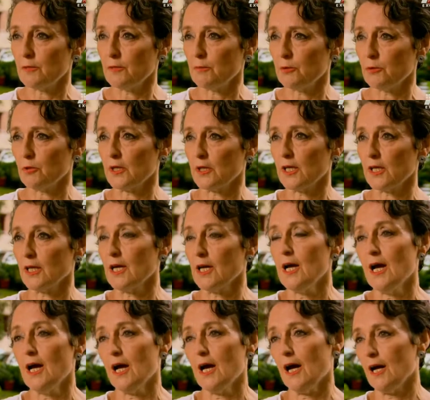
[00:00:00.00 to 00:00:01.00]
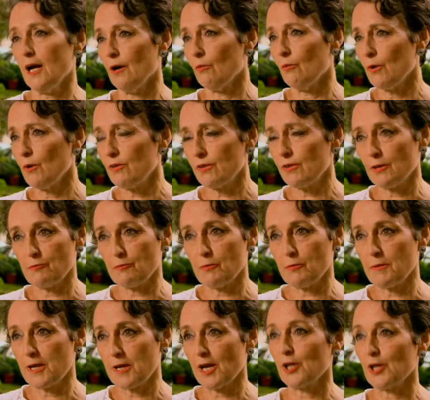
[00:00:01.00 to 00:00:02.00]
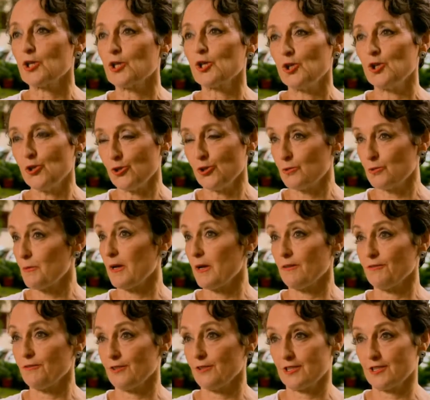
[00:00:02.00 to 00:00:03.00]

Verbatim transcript: the building, Uh, we think will be a huge benefit